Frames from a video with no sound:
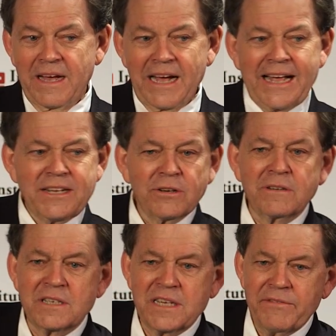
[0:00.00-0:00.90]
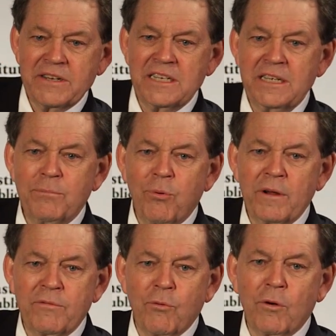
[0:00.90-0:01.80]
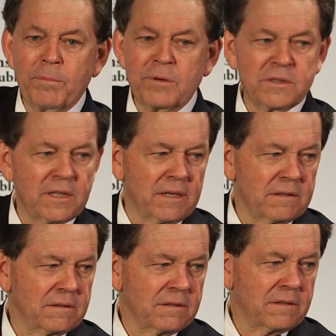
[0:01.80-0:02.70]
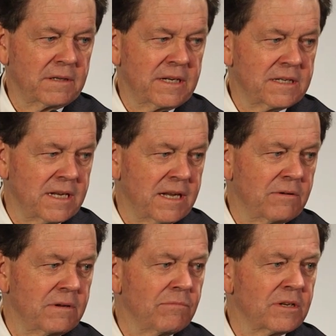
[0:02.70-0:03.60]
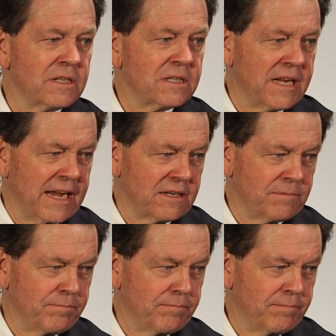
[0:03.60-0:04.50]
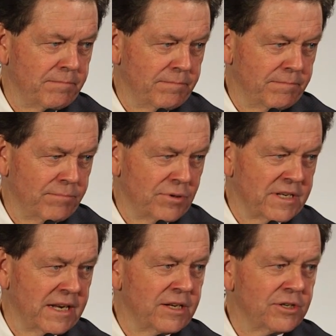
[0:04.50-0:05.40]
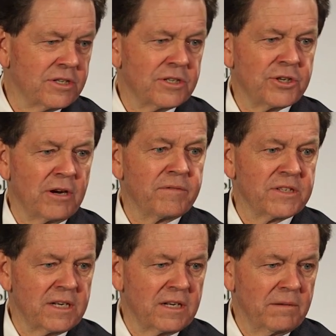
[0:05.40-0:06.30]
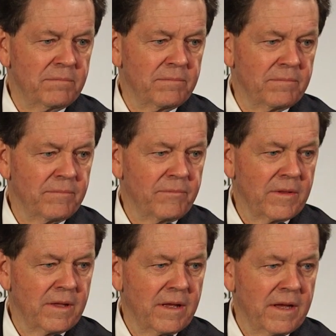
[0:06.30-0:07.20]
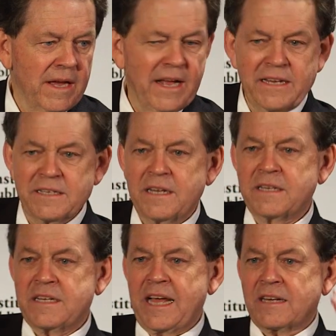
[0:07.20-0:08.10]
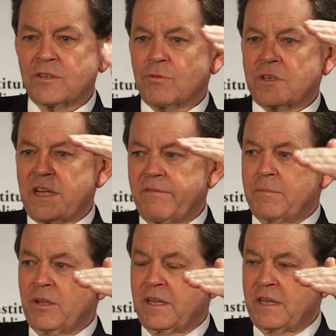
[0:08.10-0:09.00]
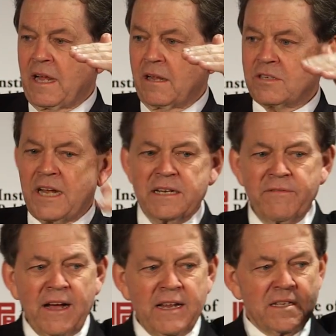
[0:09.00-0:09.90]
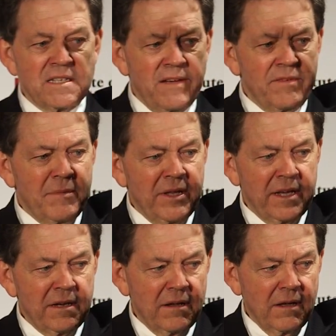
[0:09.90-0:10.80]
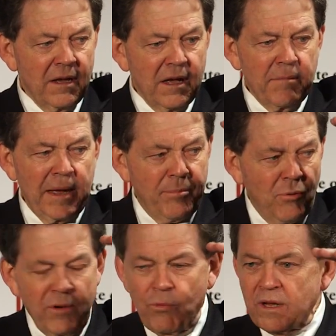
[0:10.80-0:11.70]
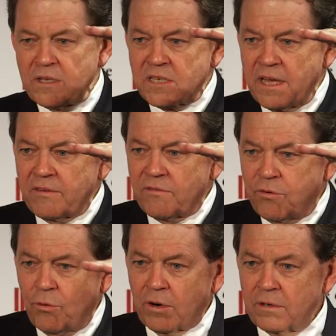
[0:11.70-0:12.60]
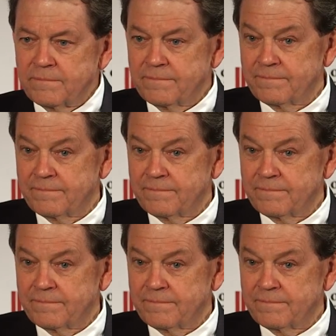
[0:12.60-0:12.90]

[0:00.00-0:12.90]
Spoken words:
I took the 17.4% that he said was his tax percentage as a share of his income. And he said his taxes were $7 million. I divided $7 million by 0.174.